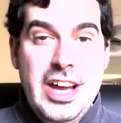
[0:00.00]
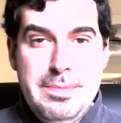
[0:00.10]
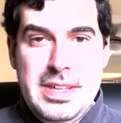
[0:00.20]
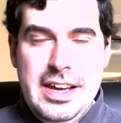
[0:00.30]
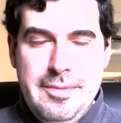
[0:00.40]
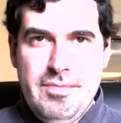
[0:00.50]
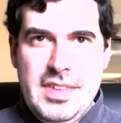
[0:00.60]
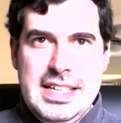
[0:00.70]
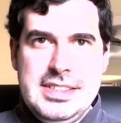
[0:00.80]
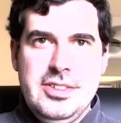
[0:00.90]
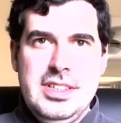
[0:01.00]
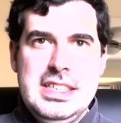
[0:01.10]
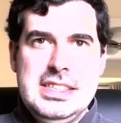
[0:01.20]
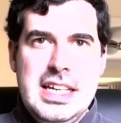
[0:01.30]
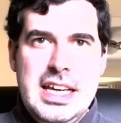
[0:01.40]
API. And so in
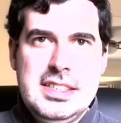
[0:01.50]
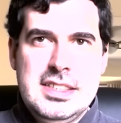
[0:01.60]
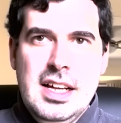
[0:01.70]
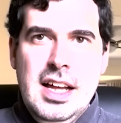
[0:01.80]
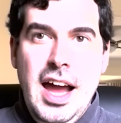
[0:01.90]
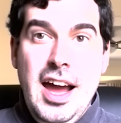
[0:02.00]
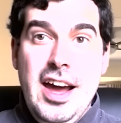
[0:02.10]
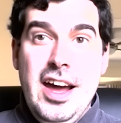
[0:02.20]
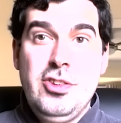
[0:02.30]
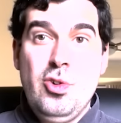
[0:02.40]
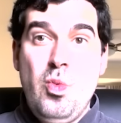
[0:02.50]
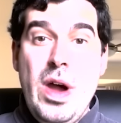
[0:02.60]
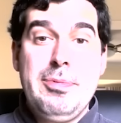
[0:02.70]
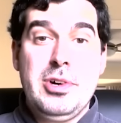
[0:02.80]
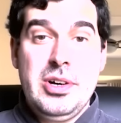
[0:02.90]
this case, uh, the
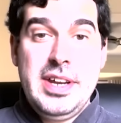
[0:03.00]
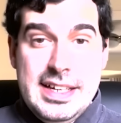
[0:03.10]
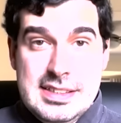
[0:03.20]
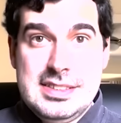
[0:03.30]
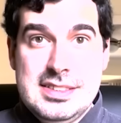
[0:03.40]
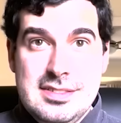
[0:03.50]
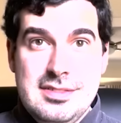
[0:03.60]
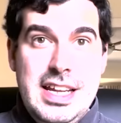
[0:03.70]
web codecs,